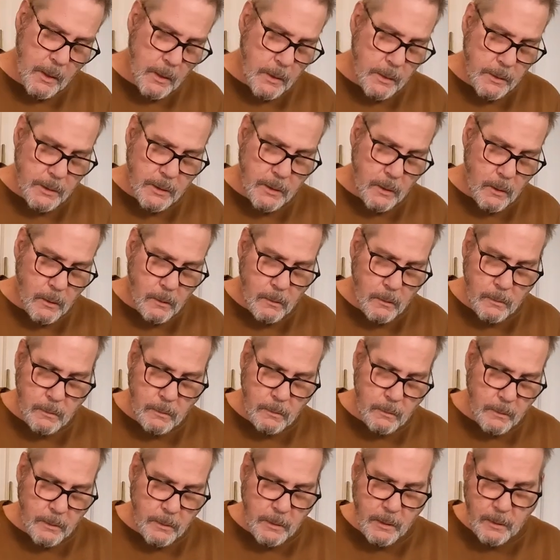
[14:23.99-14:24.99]

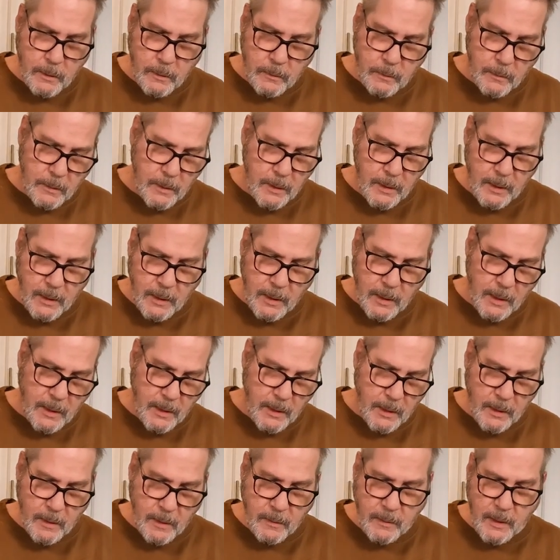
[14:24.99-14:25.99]
so you know,
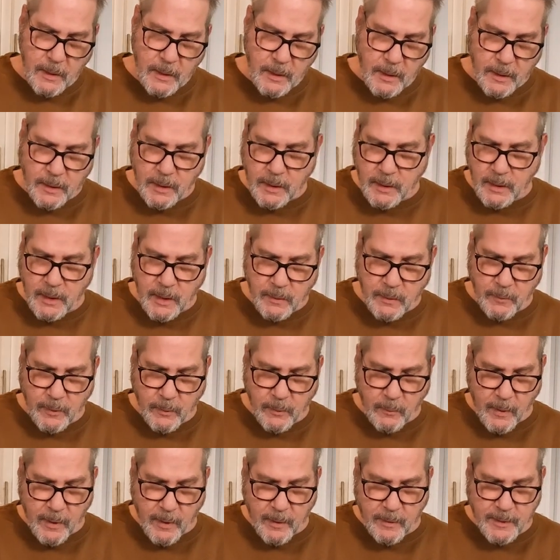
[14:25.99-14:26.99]
anything that
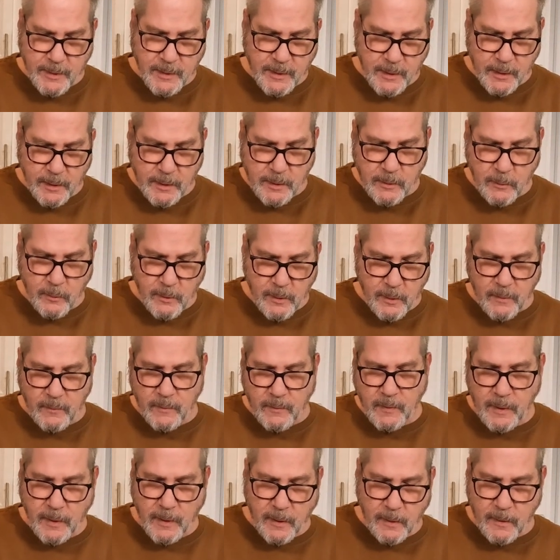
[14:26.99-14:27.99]
requires this sort
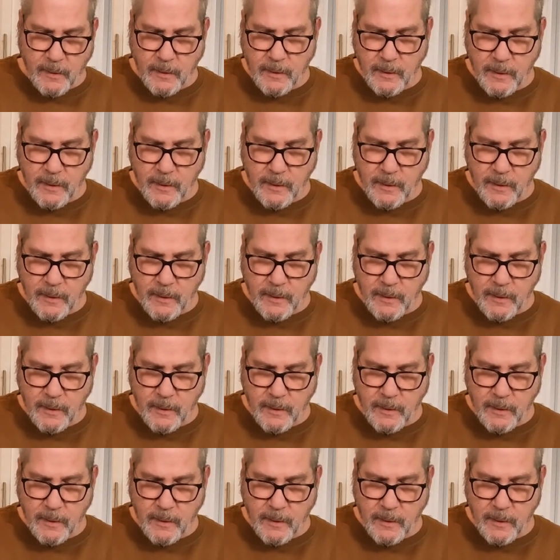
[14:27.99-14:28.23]
of a